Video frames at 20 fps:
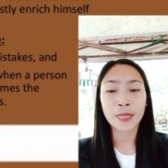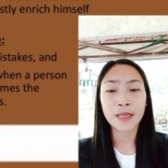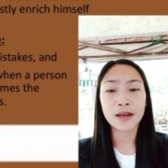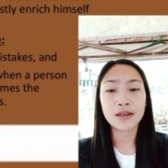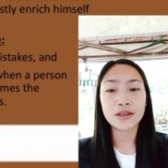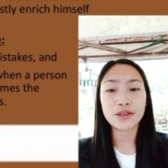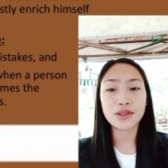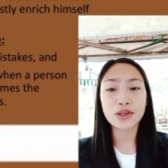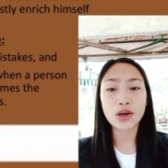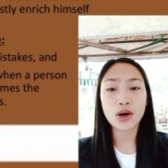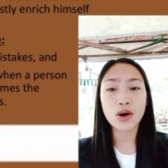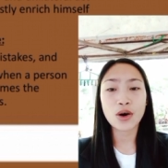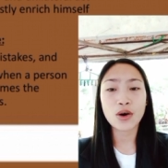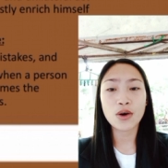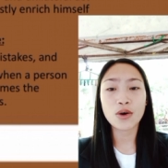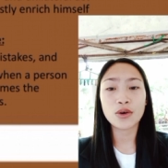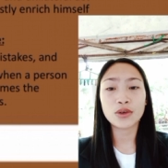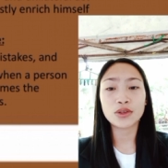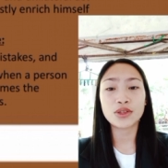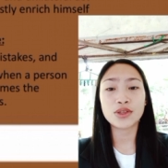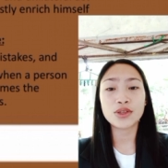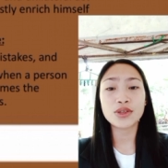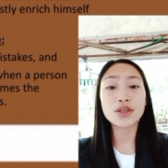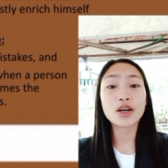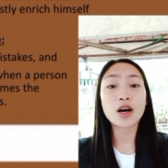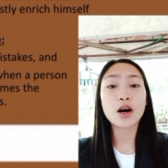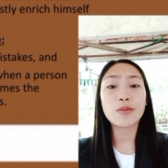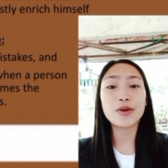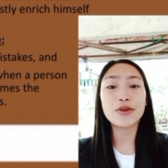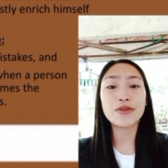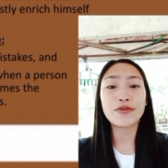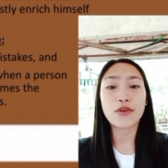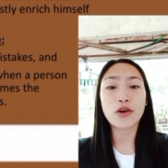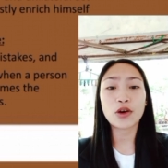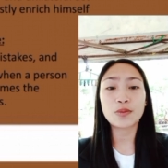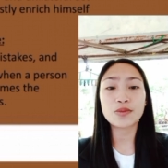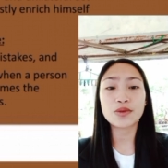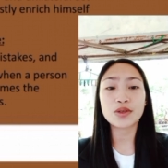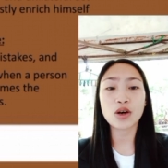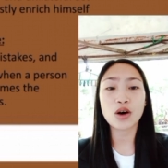So, two common
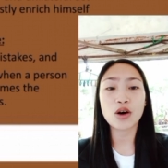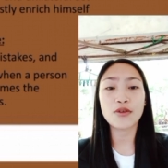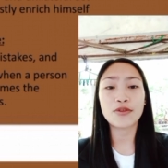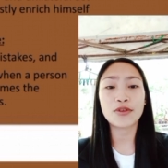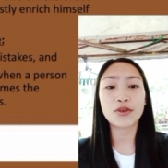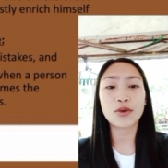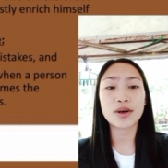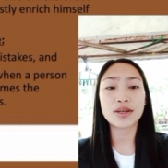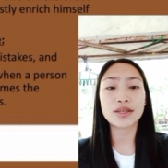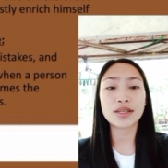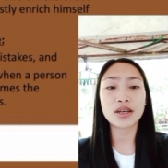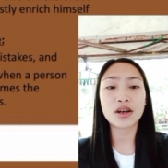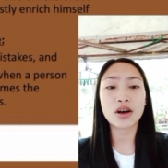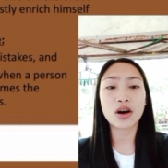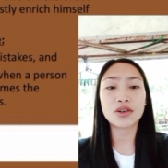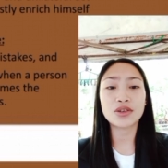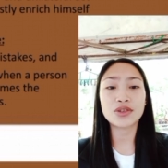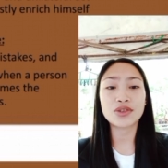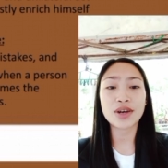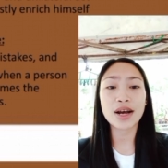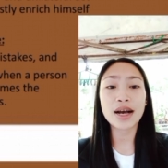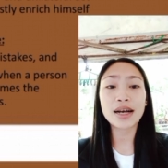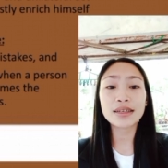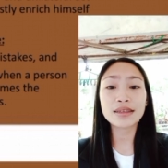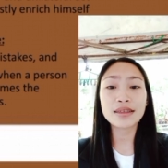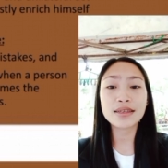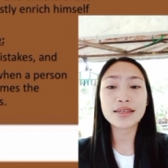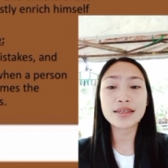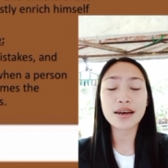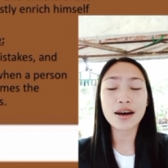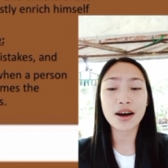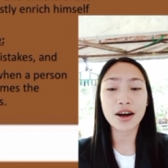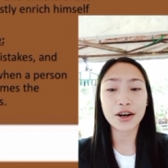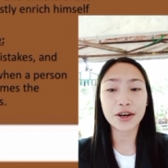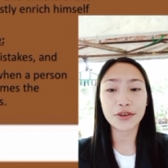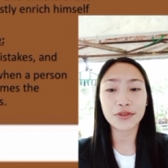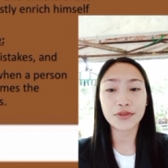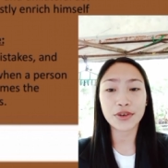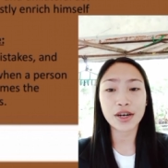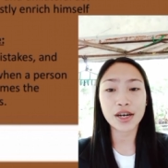forms of quasi-contracts are
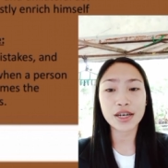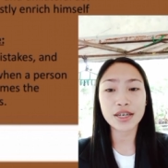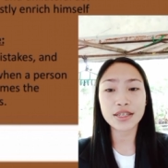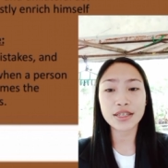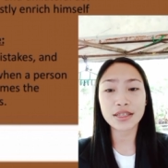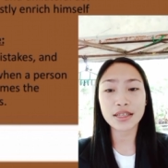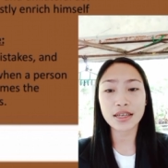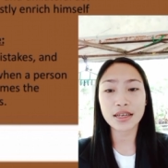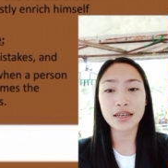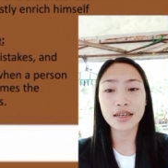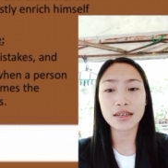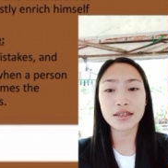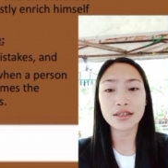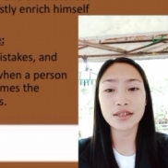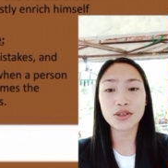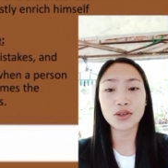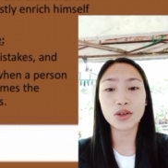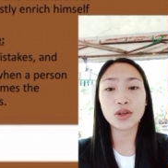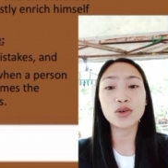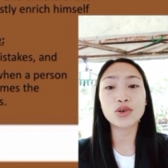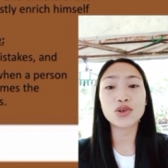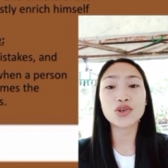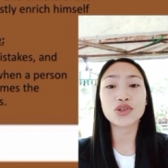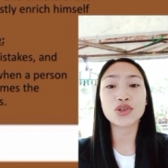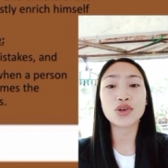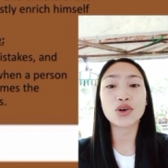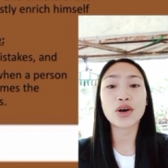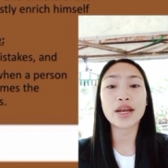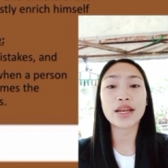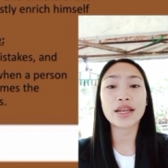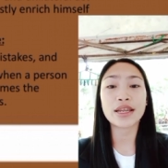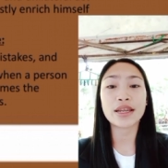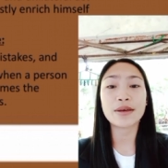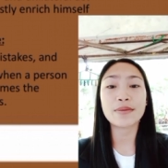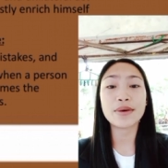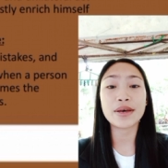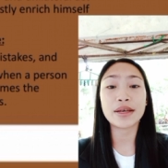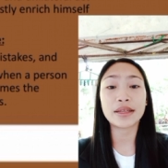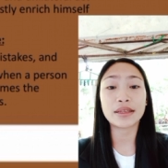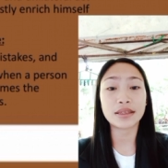first is solutio in
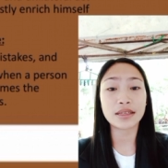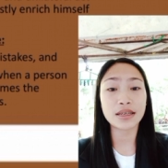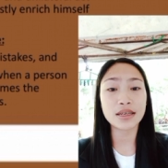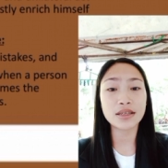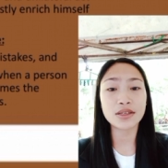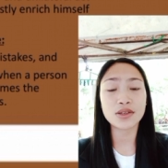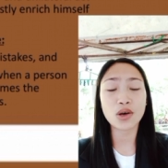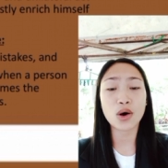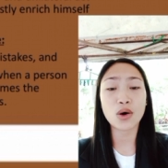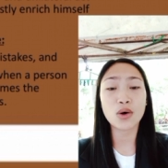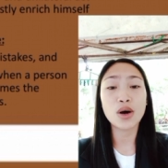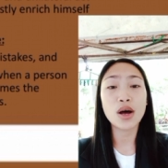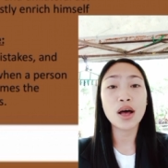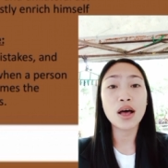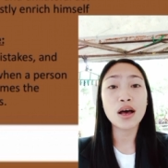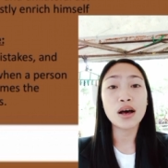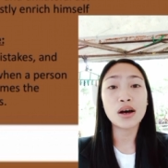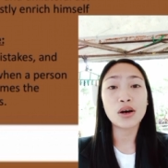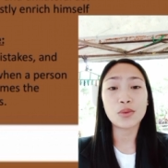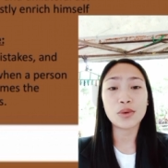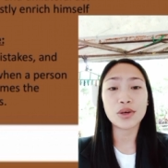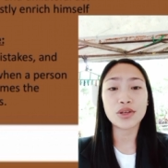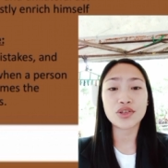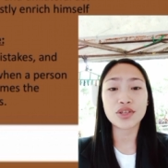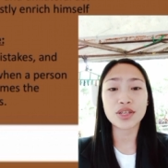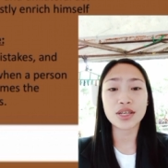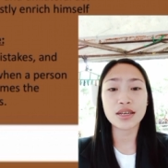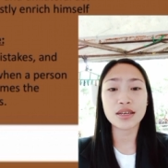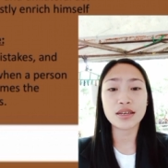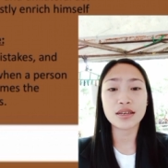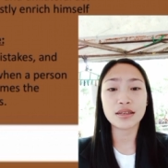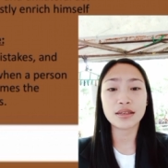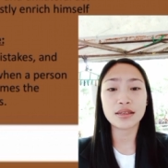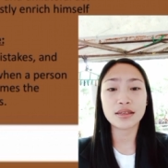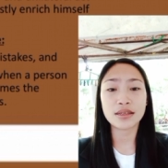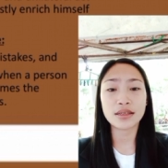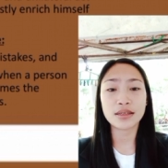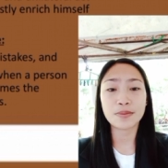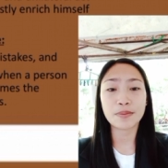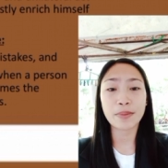debiti, so which is
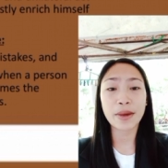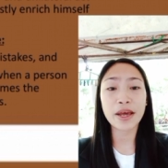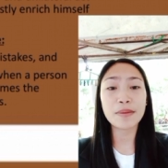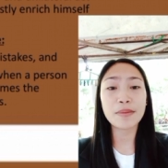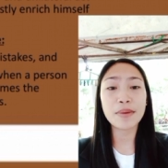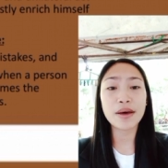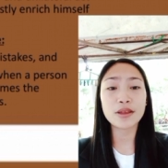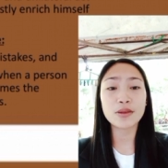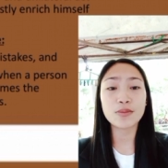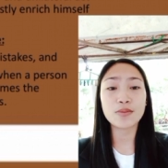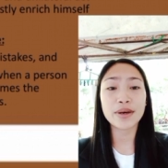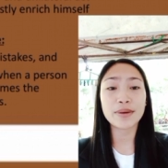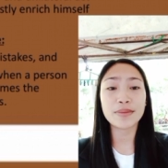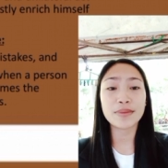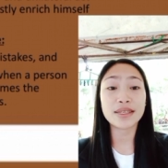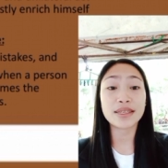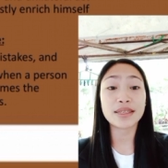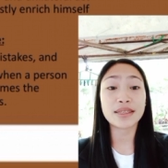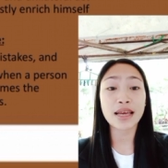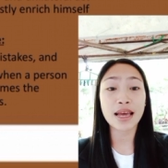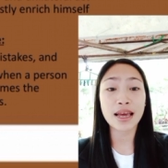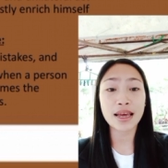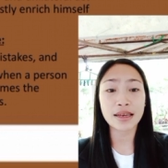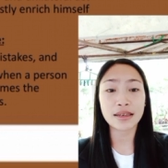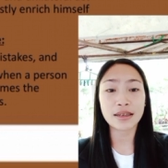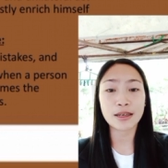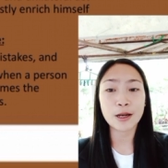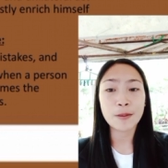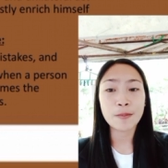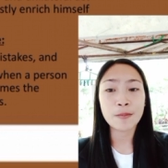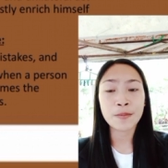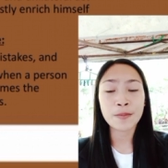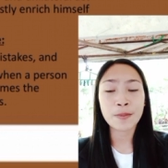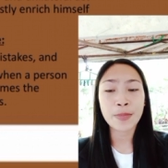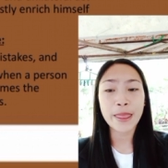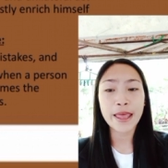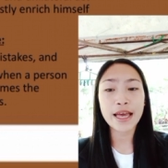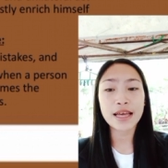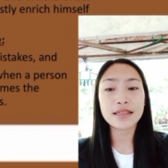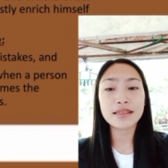payment by mistake,
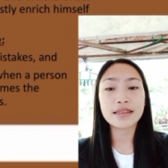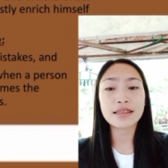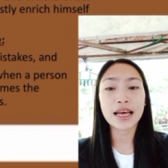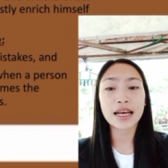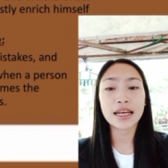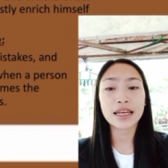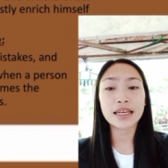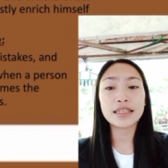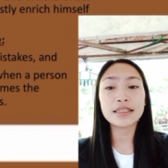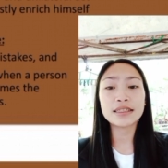And second